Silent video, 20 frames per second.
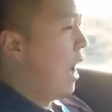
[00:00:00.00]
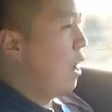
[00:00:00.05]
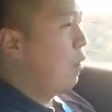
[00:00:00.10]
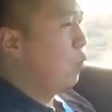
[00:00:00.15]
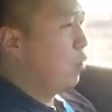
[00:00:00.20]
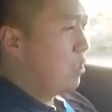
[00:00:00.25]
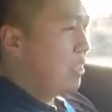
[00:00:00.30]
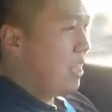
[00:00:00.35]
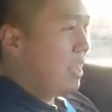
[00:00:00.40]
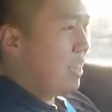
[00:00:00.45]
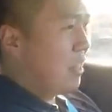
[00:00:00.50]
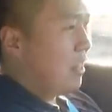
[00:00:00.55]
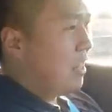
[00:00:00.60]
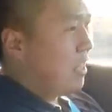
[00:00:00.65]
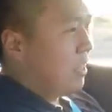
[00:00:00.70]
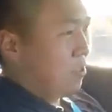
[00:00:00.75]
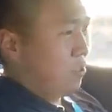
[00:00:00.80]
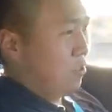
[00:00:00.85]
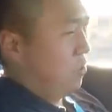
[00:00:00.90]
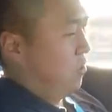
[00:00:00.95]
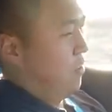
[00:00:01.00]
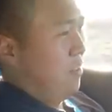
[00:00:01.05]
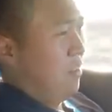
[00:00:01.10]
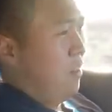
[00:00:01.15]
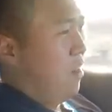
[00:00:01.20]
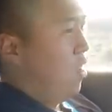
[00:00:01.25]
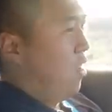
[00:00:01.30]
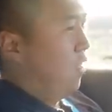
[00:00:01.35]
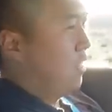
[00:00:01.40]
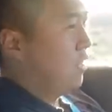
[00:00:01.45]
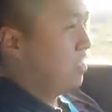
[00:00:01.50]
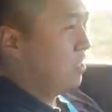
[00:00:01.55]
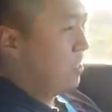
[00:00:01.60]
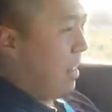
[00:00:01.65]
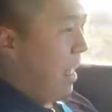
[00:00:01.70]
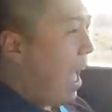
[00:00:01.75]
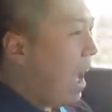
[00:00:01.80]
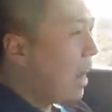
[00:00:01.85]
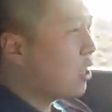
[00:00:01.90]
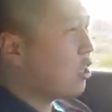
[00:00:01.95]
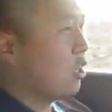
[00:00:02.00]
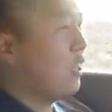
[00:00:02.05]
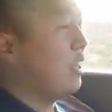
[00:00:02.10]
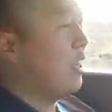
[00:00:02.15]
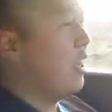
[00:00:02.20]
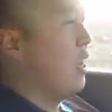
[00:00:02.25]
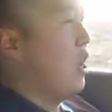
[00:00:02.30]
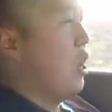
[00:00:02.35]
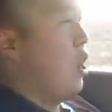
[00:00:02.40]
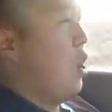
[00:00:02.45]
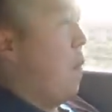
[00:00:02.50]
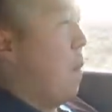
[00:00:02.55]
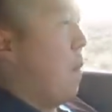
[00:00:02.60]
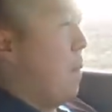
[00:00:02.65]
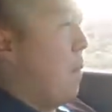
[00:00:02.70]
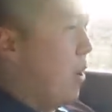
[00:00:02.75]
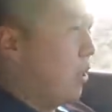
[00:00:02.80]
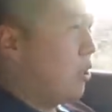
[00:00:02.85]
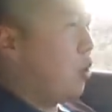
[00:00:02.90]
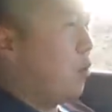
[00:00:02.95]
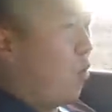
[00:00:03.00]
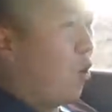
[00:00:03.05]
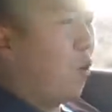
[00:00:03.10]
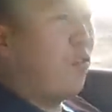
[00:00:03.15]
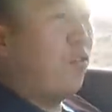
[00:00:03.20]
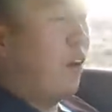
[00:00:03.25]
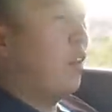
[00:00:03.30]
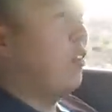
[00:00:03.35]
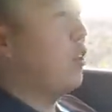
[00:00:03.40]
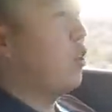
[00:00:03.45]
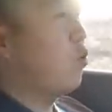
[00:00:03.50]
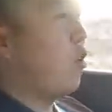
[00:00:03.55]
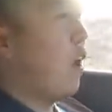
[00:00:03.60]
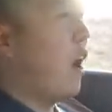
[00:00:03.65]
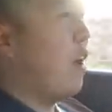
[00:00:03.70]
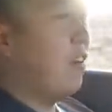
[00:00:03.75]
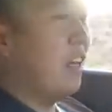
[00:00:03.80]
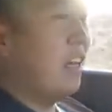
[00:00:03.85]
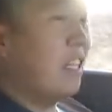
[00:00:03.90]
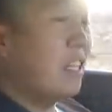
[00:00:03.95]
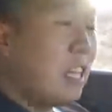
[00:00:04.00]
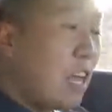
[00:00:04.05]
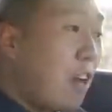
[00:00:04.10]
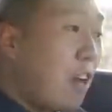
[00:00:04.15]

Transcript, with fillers: I would take this. Oh, this is actually much more fun to drive, and it